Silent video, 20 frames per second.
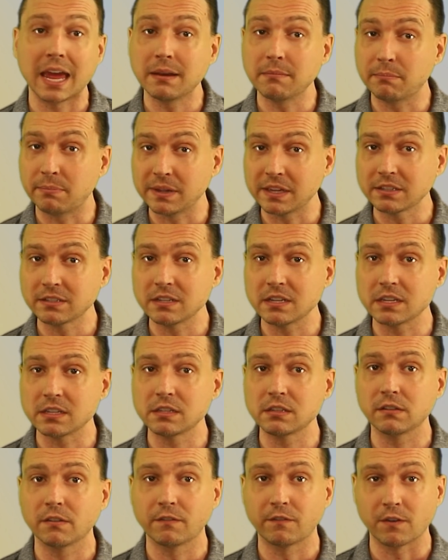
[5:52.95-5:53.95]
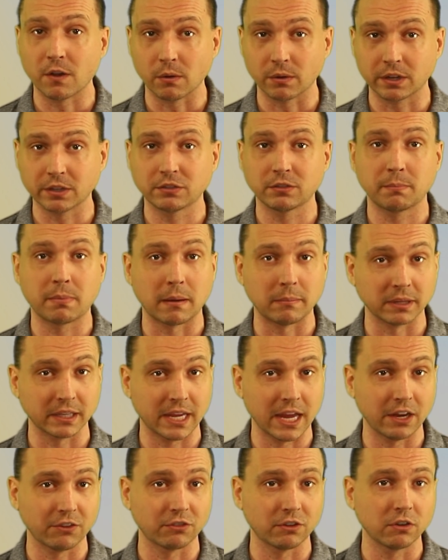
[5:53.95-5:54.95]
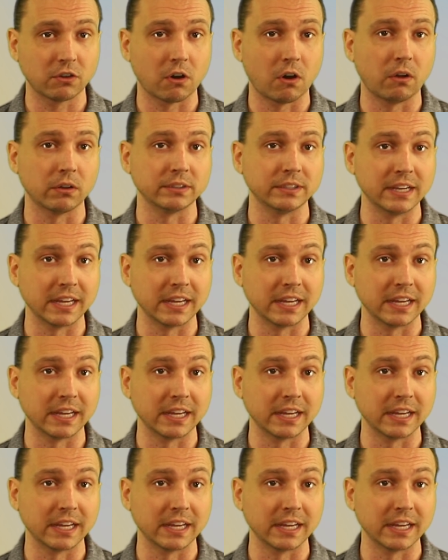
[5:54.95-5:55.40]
and business-focused publication called